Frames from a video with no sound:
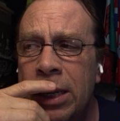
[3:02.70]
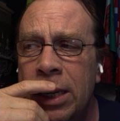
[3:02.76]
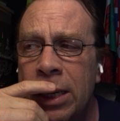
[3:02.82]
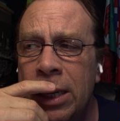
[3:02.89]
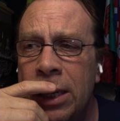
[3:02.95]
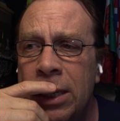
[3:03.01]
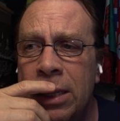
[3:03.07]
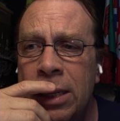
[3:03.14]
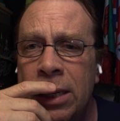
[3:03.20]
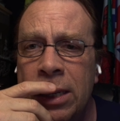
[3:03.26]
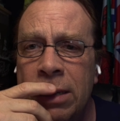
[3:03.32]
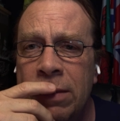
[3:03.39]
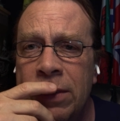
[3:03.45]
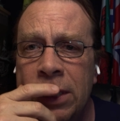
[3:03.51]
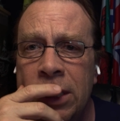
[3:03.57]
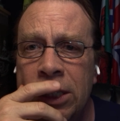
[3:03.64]
I get into
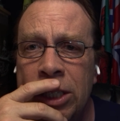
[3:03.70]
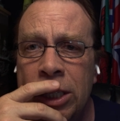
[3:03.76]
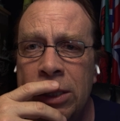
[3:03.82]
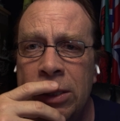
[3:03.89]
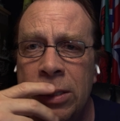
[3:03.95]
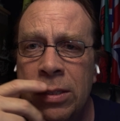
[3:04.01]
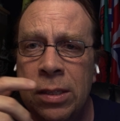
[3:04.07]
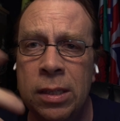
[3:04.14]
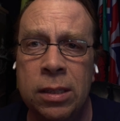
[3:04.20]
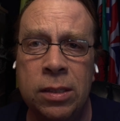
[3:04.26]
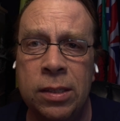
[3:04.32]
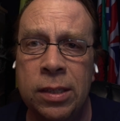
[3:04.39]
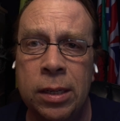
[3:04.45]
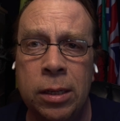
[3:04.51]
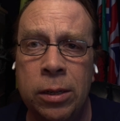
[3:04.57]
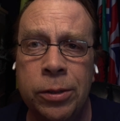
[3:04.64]
heaven? And Jesus said,
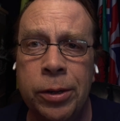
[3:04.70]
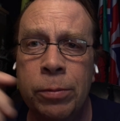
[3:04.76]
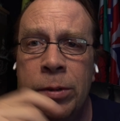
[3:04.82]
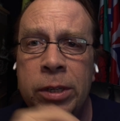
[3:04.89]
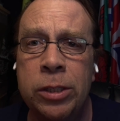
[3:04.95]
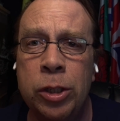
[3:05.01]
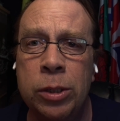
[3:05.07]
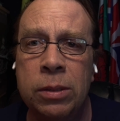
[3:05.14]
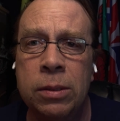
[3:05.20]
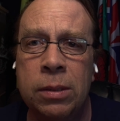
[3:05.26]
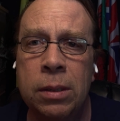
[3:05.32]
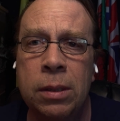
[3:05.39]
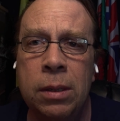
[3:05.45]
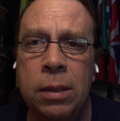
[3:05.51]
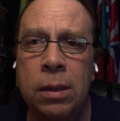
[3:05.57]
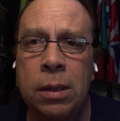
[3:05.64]
sell all your riches.
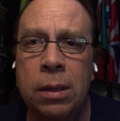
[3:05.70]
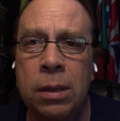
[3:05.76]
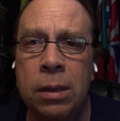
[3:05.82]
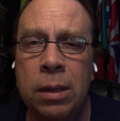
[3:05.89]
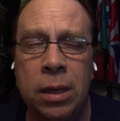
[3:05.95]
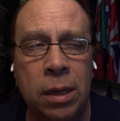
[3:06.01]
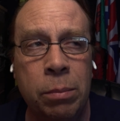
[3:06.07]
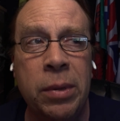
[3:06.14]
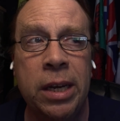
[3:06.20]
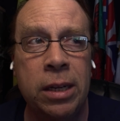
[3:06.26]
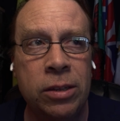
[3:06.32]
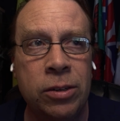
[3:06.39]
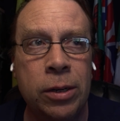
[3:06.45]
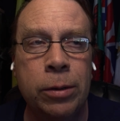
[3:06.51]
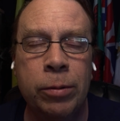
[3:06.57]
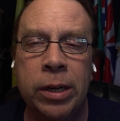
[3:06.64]
And the man
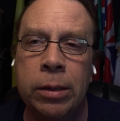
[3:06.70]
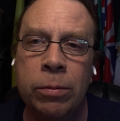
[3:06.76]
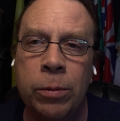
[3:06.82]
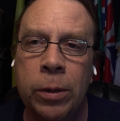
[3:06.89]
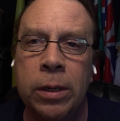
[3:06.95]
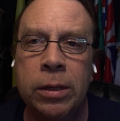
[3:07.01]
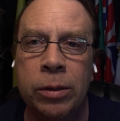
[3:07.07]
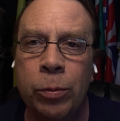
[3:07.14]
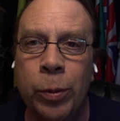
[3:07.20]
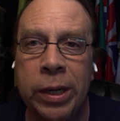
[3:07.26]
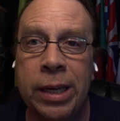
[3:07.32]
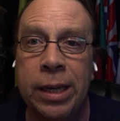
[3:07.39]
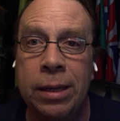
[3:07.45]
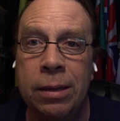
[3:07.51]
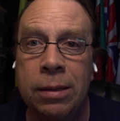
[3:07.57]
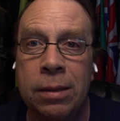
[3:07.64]
turned around and walked
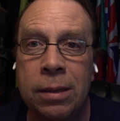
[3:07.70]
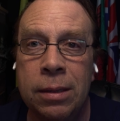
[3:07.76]
away.